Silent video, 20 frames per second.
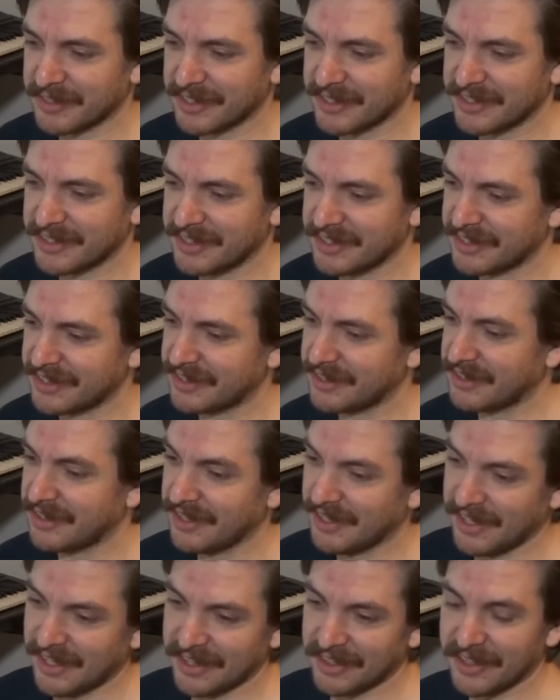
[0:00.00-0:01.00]
and then
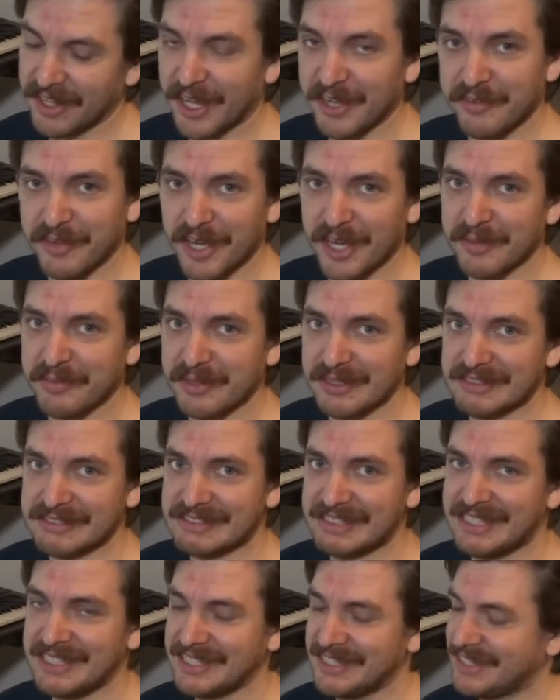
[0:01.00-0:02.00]
life happened
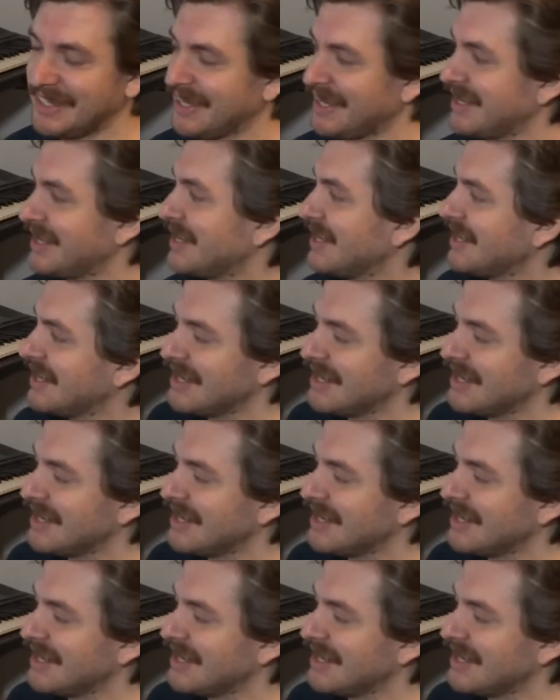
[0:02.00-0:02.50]
and I